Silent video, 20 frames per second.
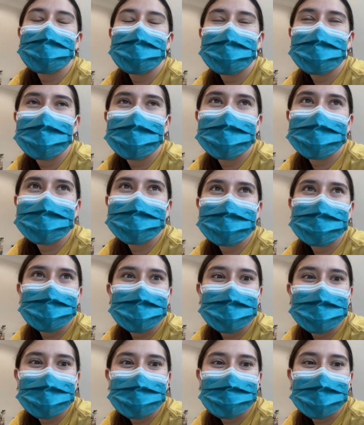and it was
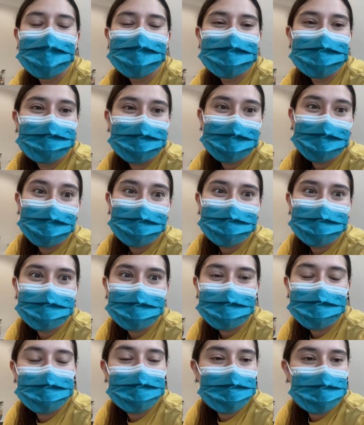so bad because my gums are
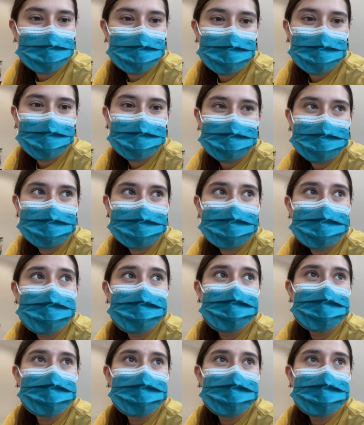so swollen.